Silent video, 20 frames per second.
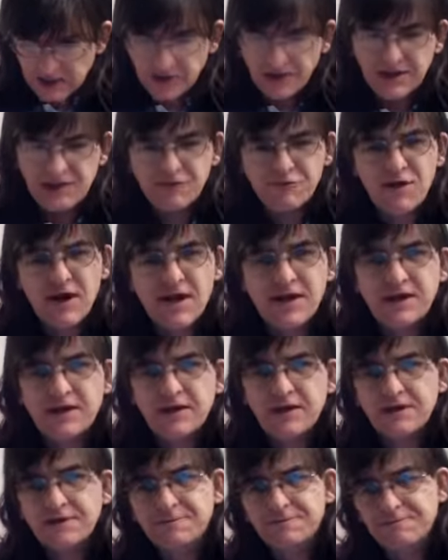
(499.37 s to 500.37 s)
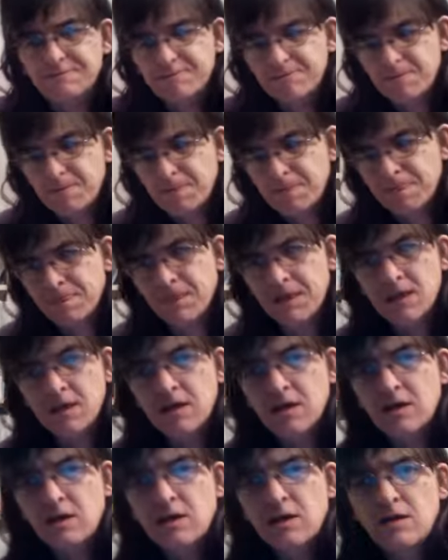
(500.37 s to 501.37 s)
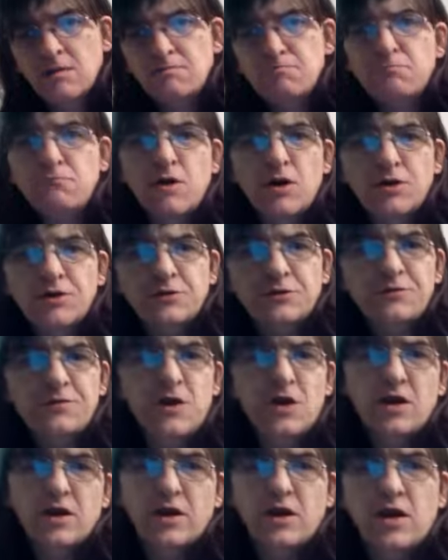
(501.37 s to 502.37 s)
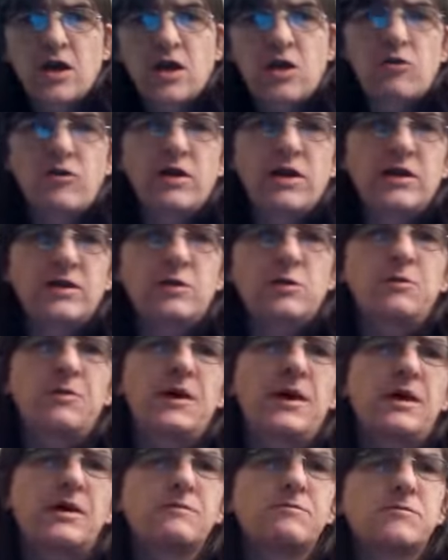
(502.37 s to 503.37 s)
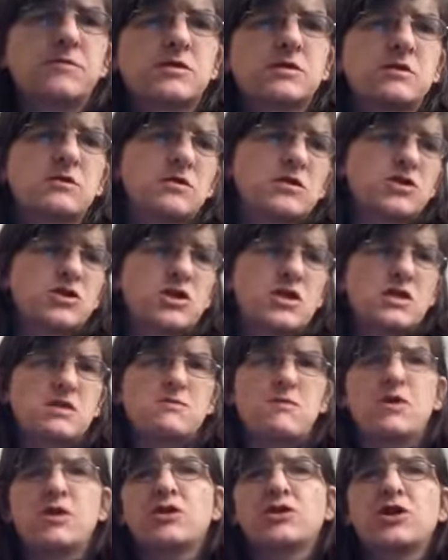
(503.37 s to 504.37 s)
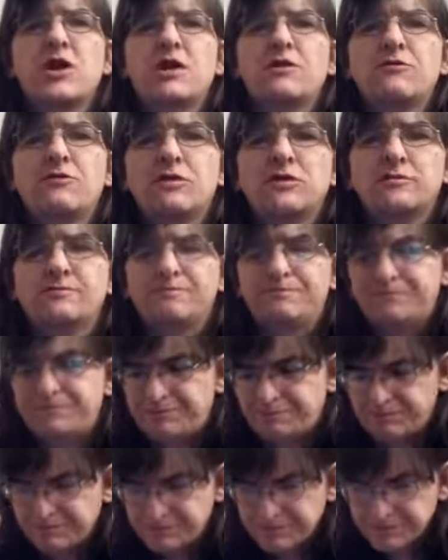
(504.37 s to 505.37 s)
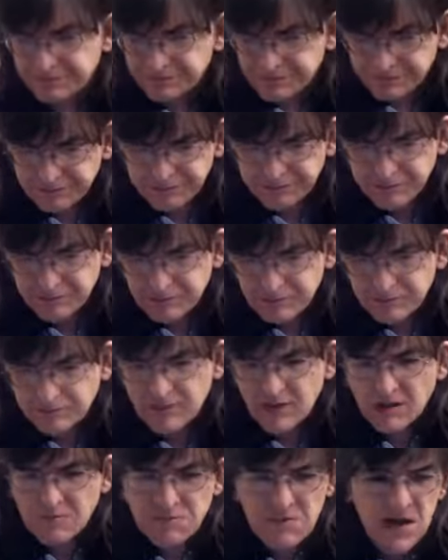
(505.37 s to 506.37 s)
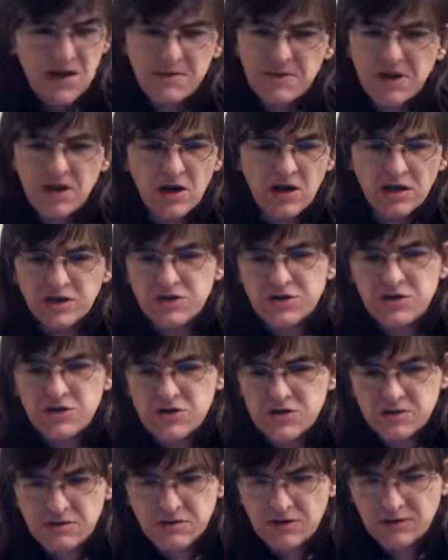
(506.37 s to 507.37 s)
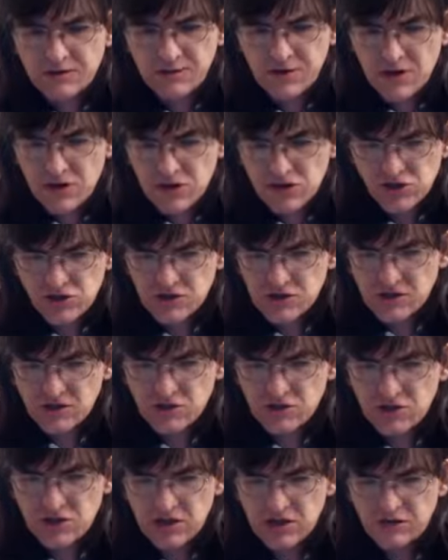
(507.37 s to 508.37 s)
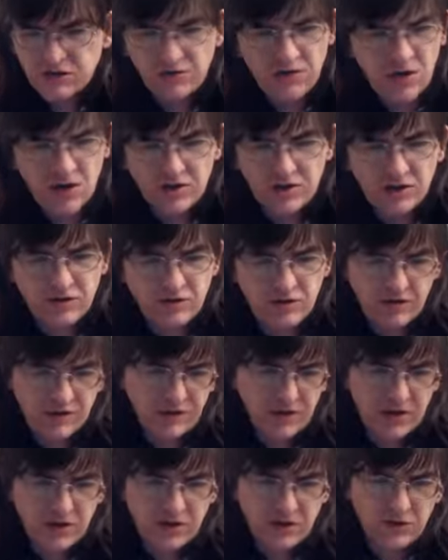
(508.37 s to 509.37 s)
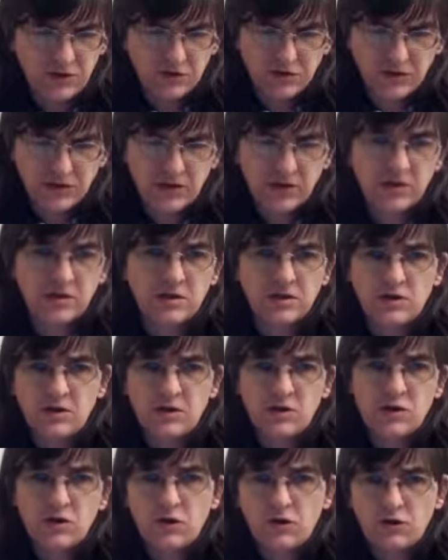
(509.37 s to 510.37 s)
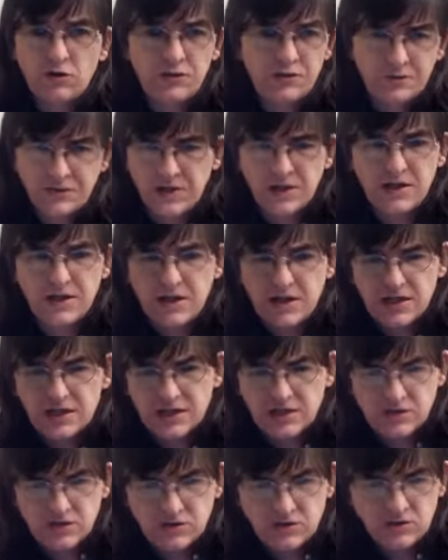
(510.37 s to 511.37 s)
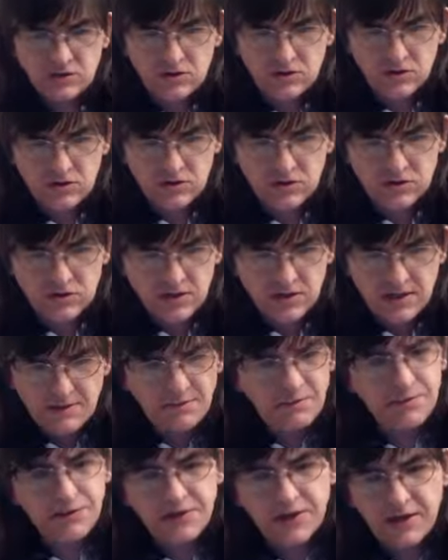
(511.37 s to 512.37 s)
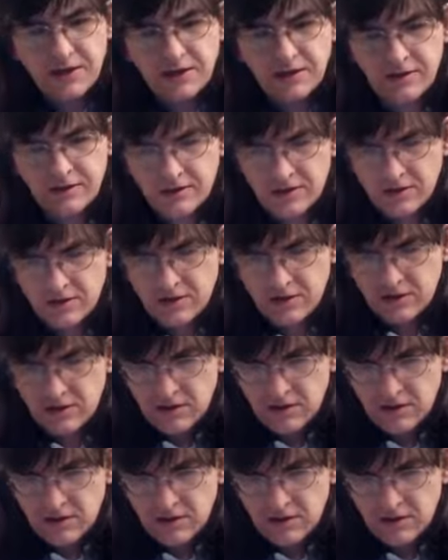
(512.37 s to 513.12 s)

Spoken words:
her a little bit so that she's my general. Maybe I can do some conversions so she can ride a griffin or a phoenix or something. And that's going to be my story.